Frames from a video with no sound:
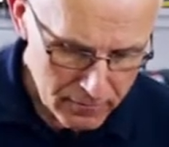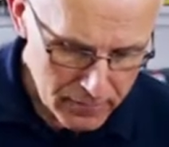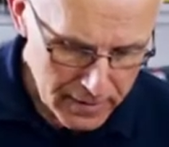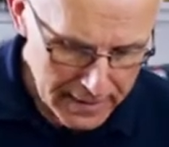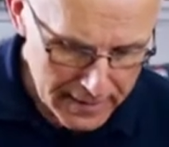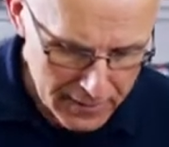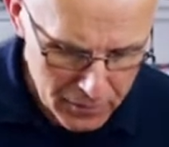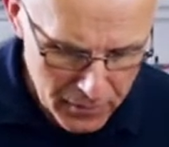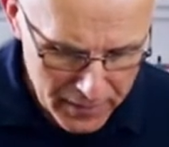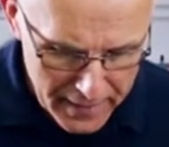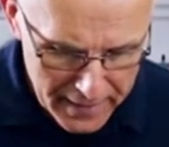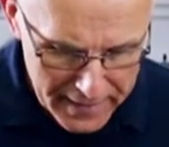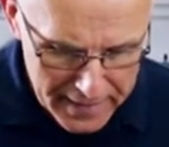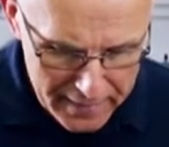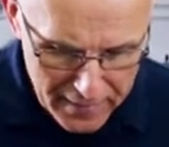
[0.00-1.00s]
release with
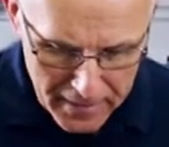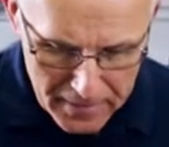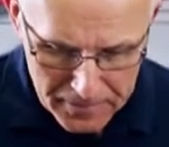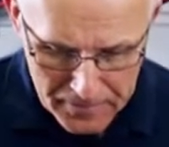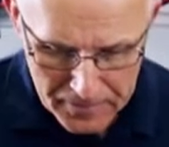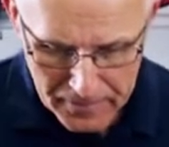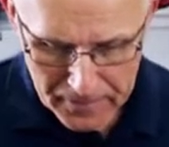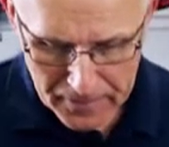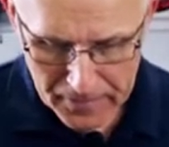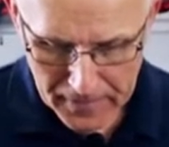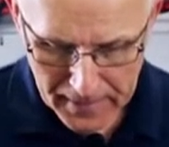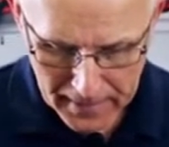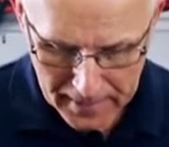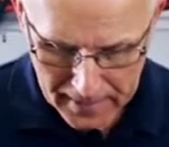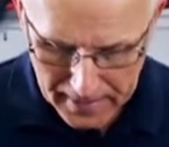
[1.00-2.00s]
the lever.
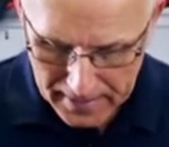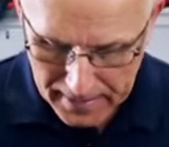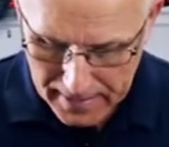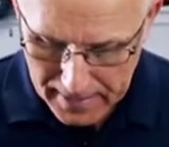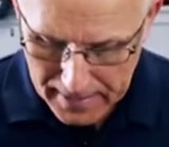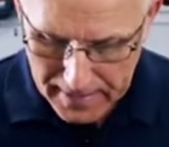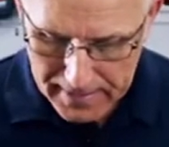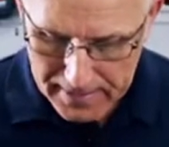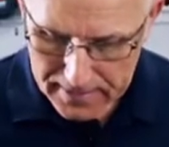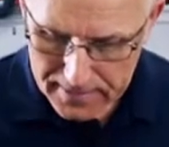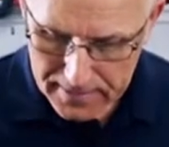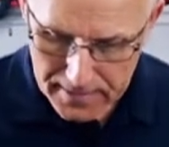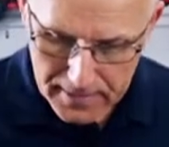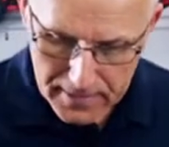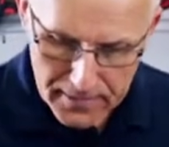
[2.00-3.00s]

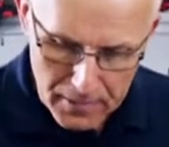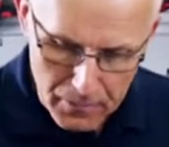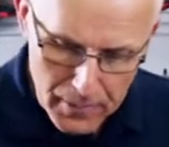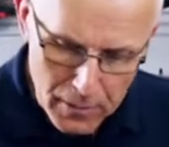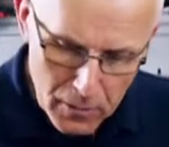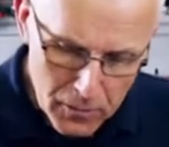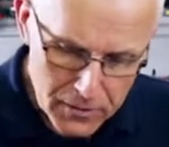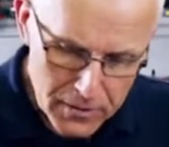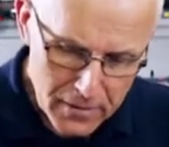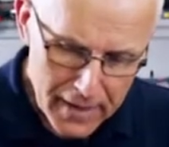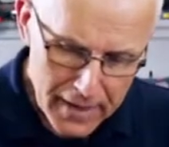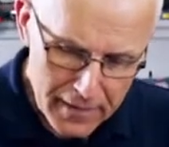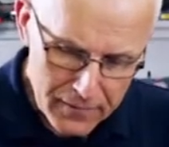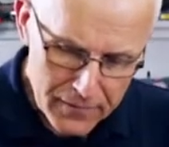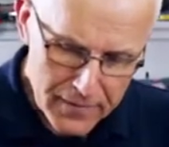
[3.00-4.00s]
And then we also
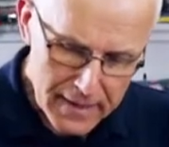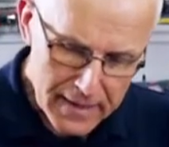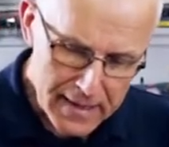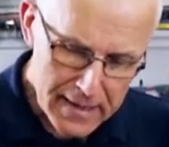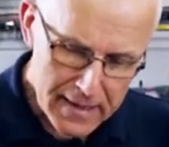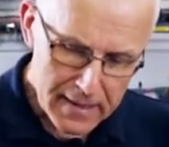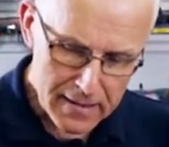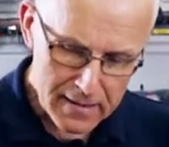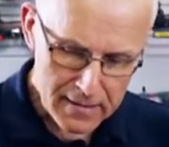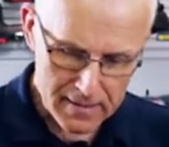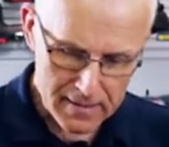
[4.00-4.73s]
have the